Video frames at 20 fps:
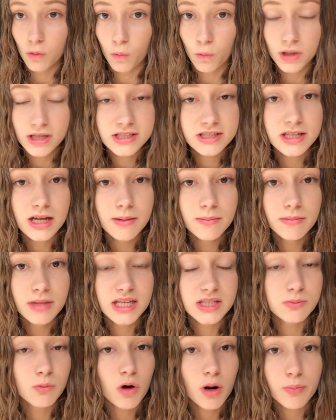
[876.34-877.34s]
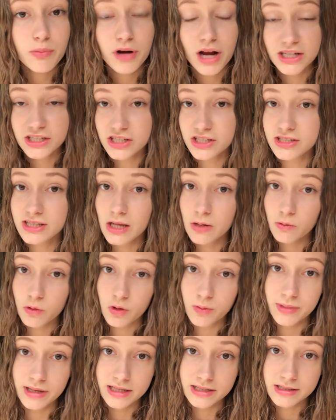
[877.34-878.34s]
Wisdom is more precious than
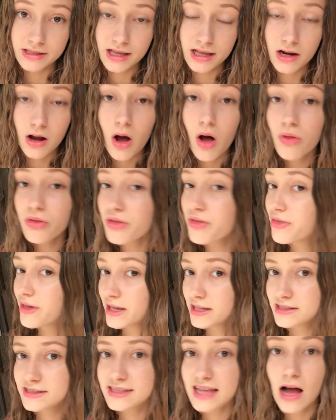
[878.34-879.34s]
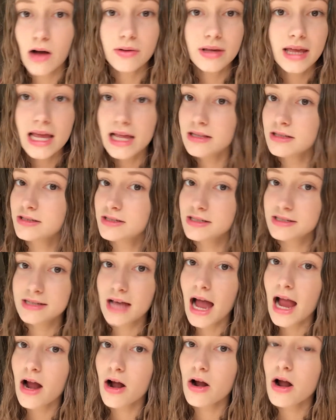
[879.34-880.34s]
rubies, and all the things thou canst
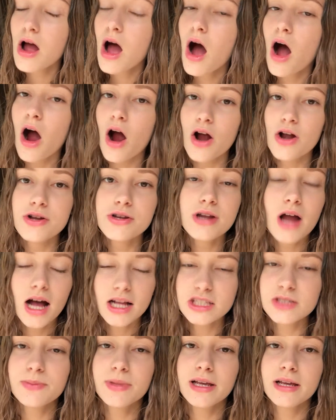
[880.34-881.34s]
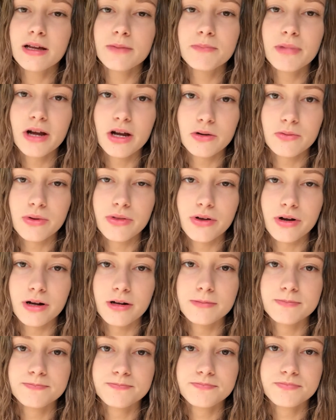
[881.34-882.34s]
desire are not to be compared with her.
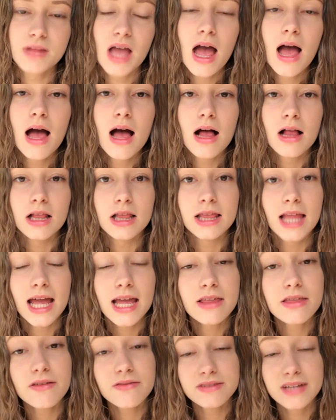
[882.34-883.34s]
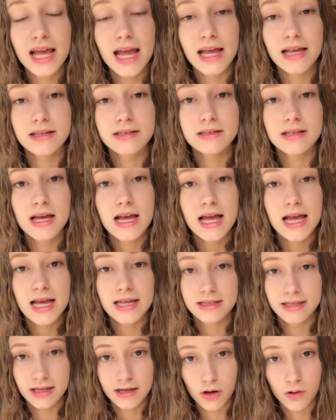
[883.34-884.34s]
Length of days
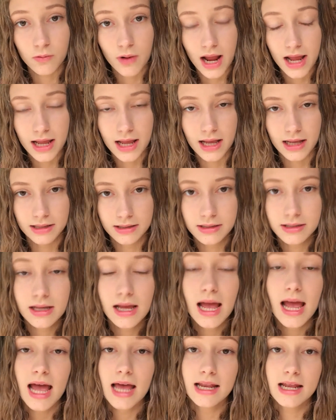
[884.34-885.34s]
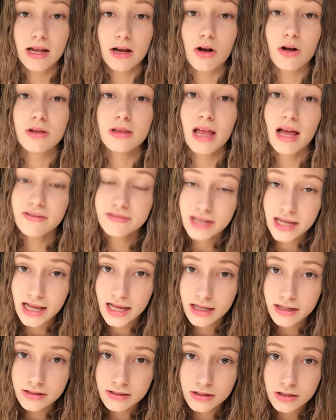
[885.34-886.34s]
is in her right hand, and in her left
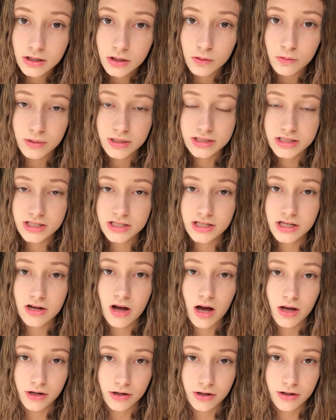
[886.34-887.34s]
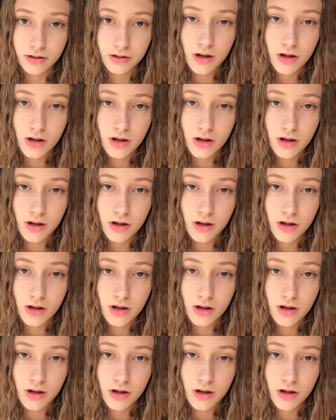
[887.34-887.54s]
hand riches and honor.